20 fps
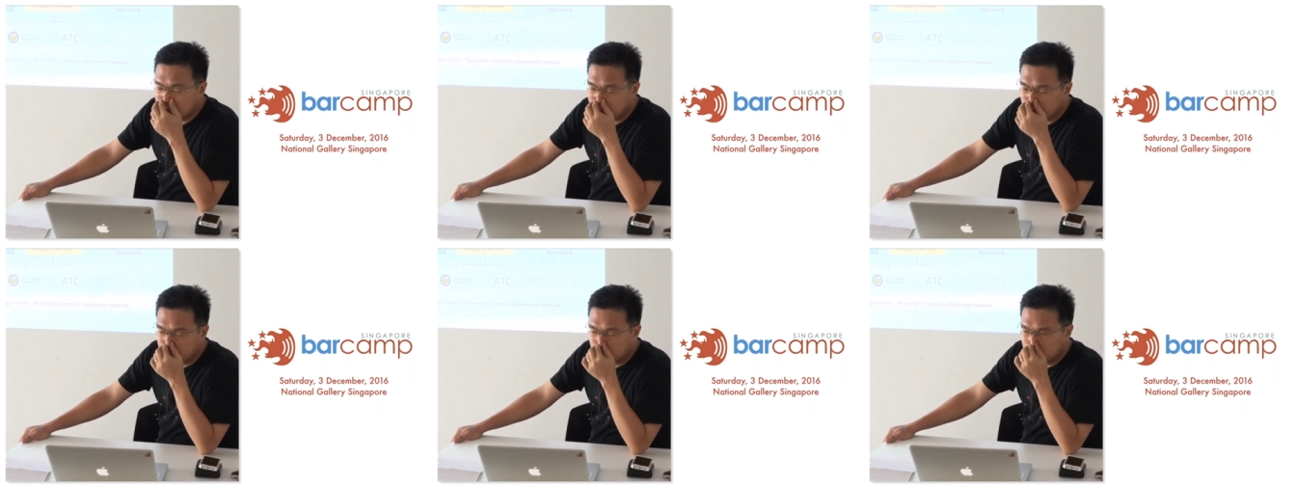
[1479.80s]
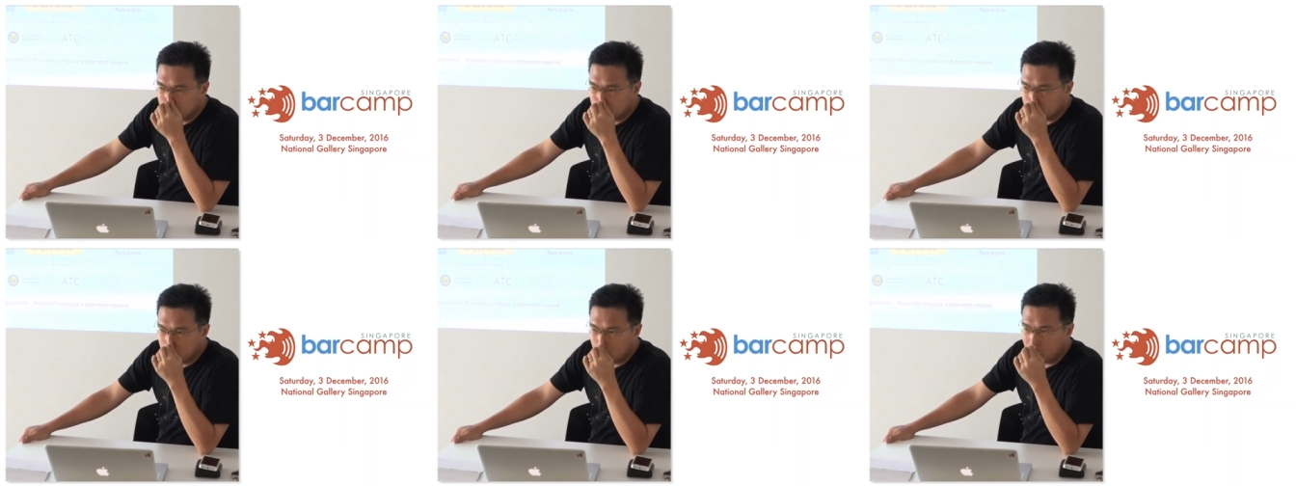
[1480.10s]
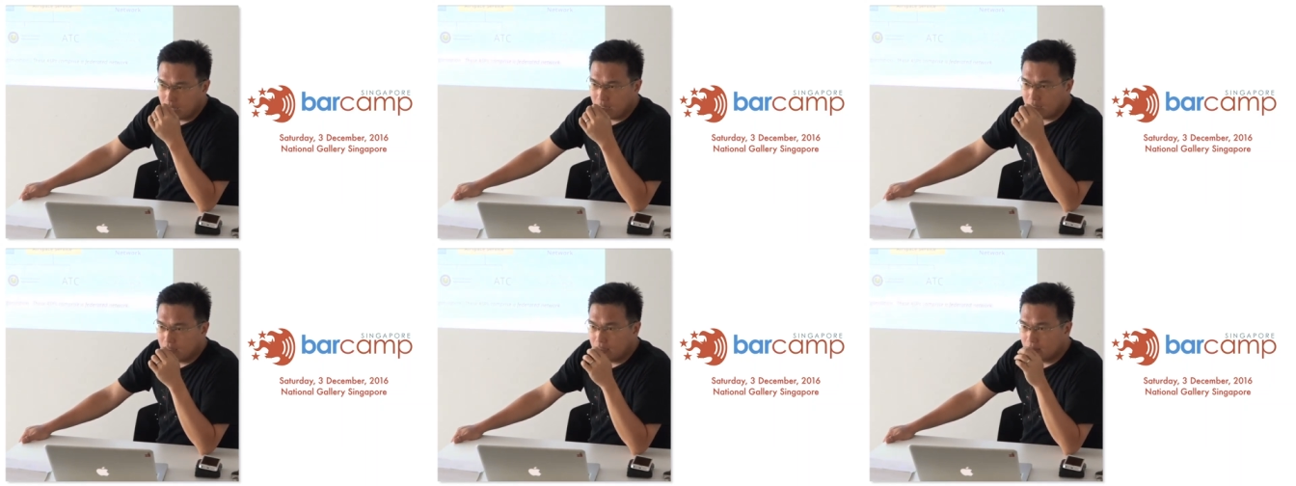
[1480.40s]

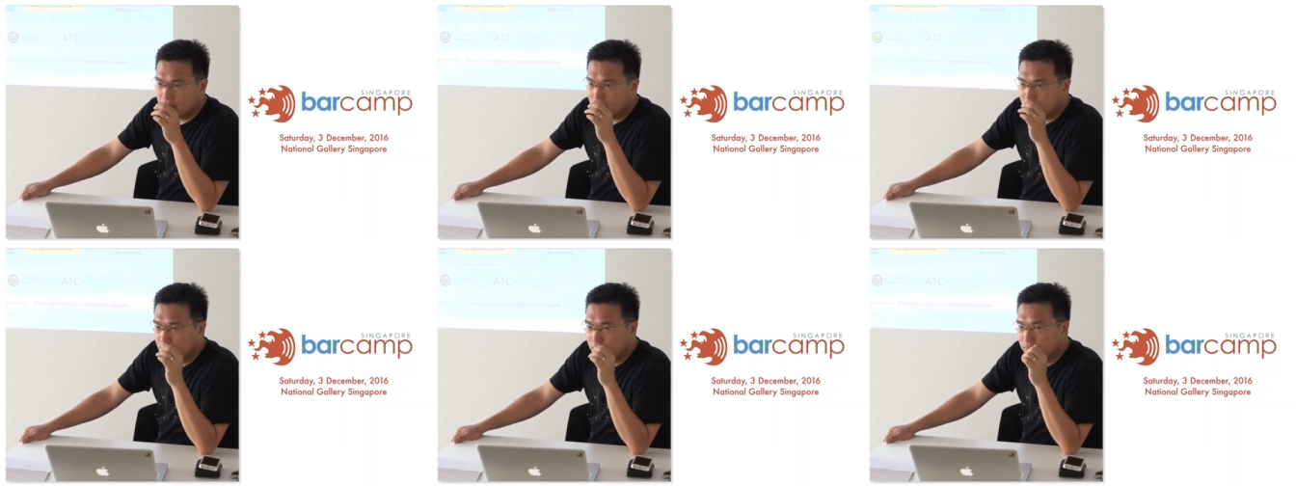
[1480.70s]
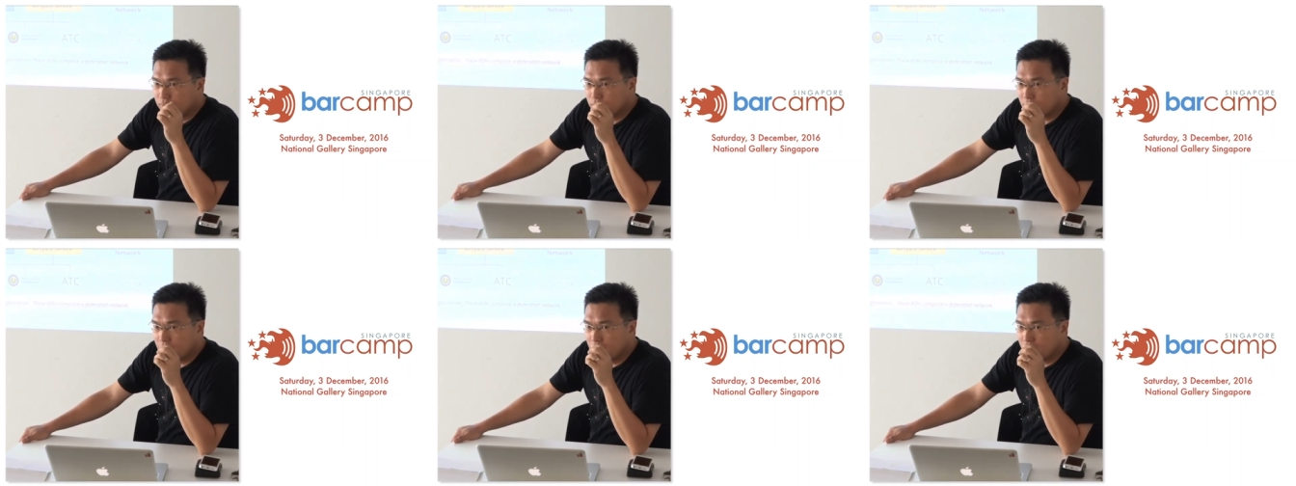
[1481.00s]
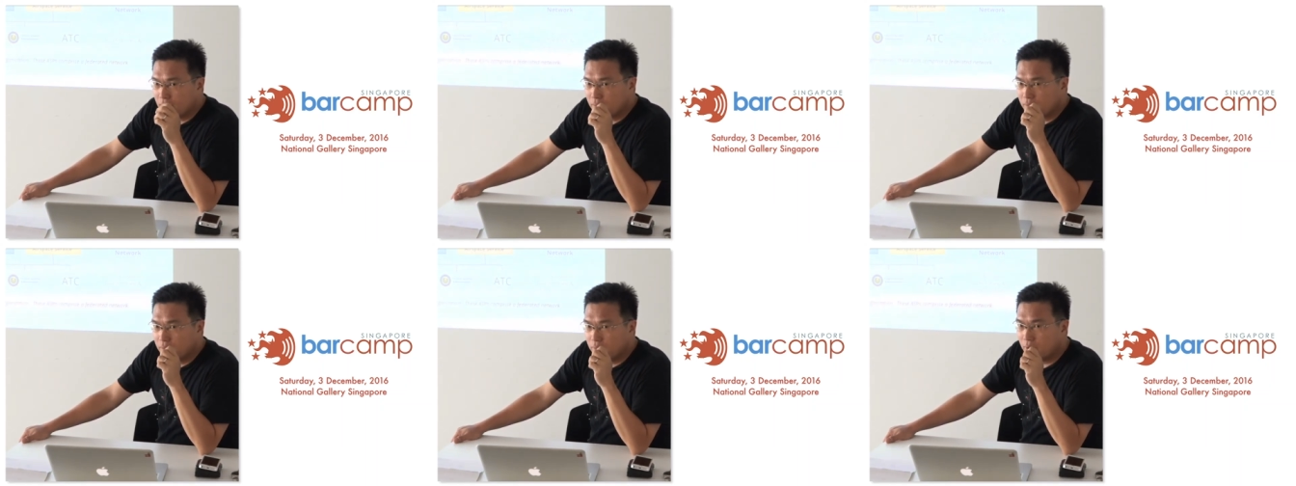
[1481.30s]
Uh,
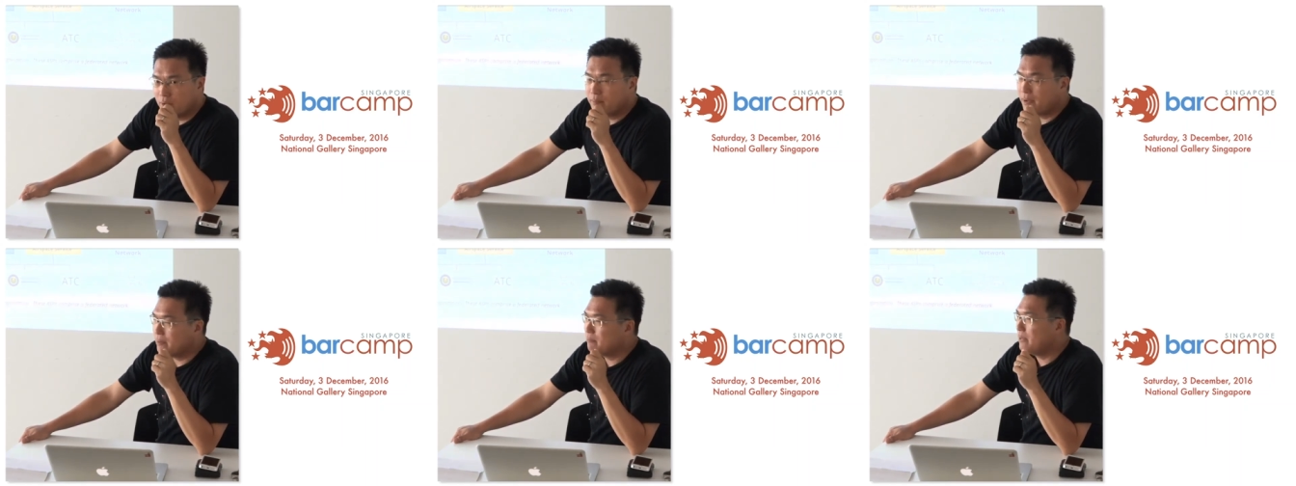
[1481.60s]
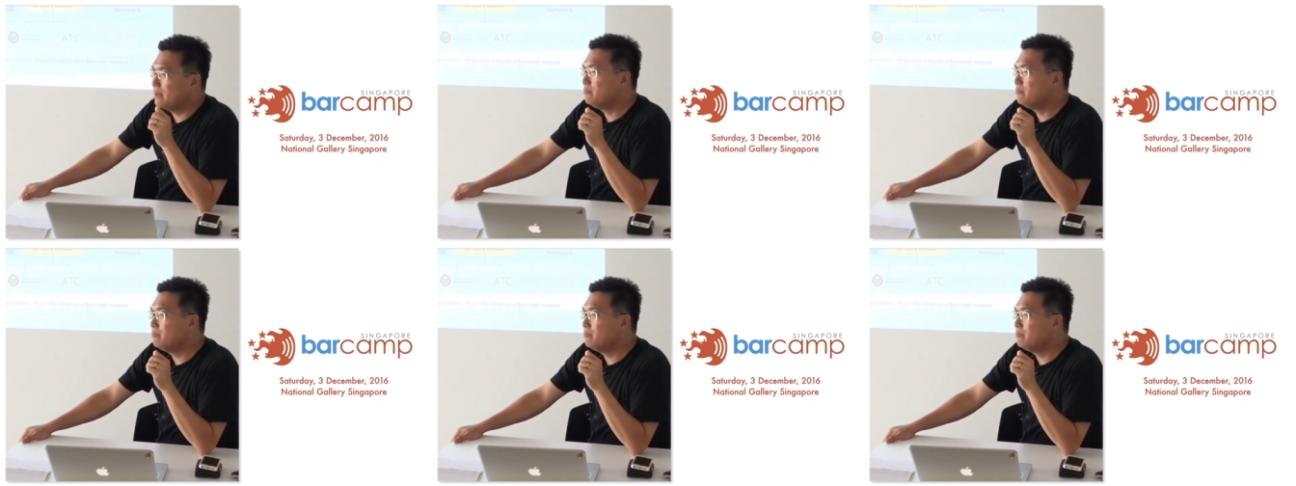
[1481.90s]
well, but,